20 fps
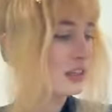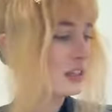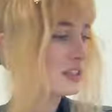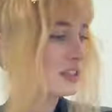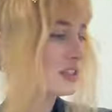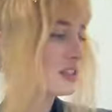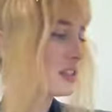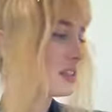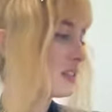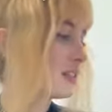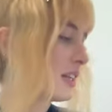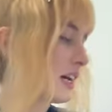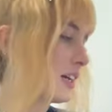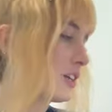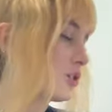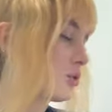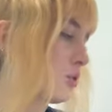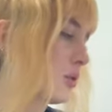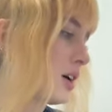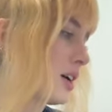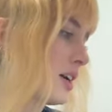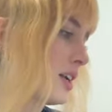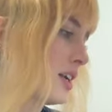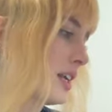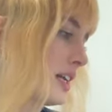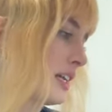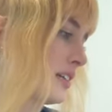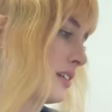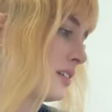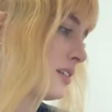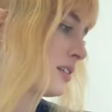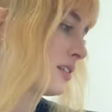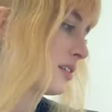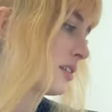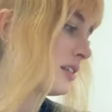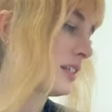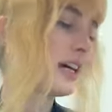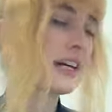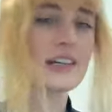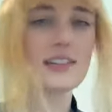This next one is
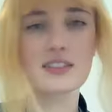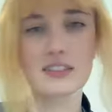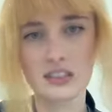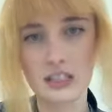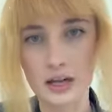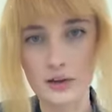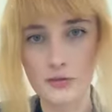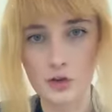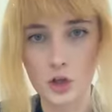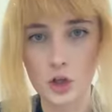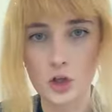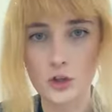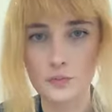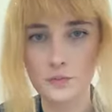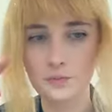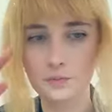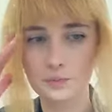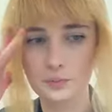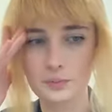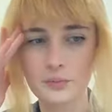next level.